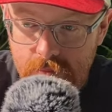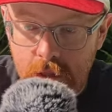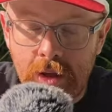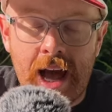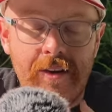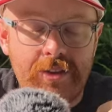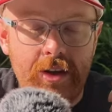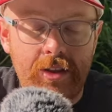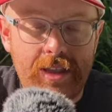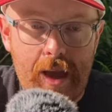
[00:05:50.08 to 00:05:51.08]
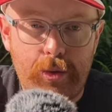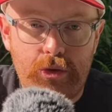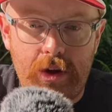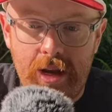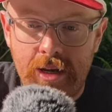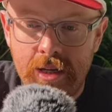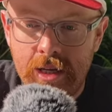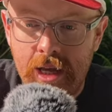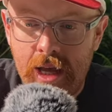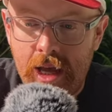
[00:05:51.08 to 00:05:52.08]
You have to demonstrate
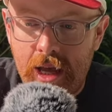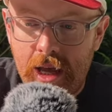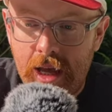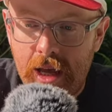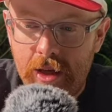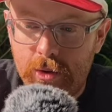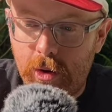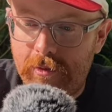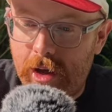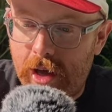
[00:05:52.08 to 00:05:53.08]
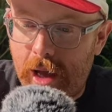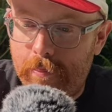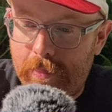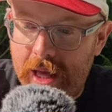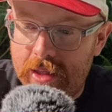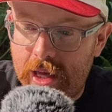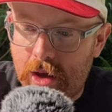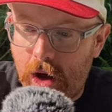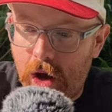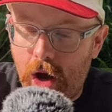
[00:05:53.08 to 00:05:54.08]
sort of a, a basic
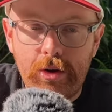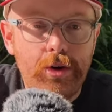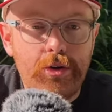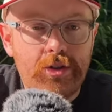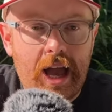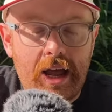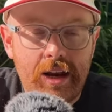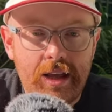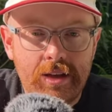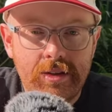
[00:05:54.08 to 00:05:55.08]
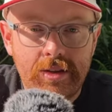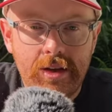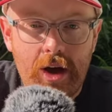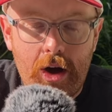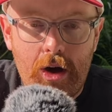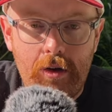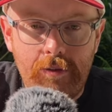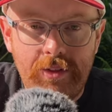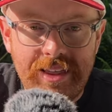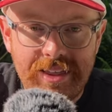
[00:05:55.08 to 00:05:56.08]
understanding
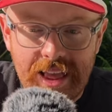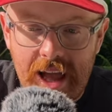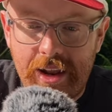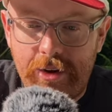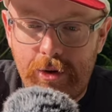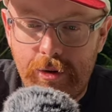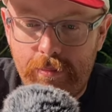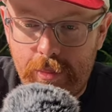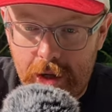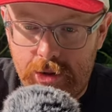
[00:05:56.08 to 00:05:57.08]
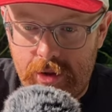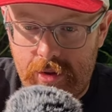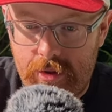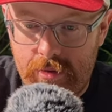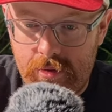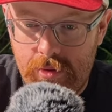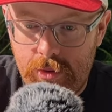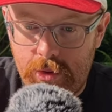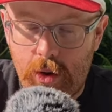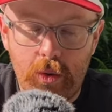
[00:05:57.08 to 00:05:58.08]
of the standard punches.
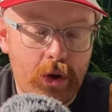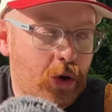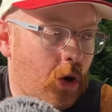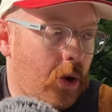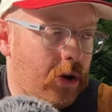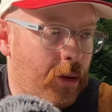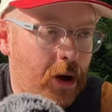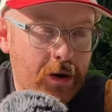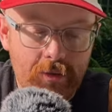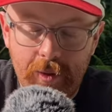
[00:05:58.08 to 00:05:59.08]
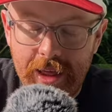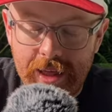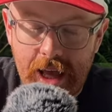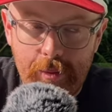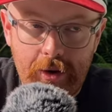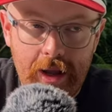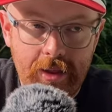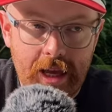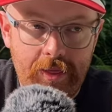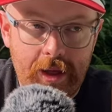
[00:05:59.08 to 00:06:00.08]
So you'll go into a boxing ring with the examiner and he'll
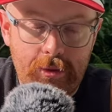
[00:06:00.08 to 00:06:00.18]
say things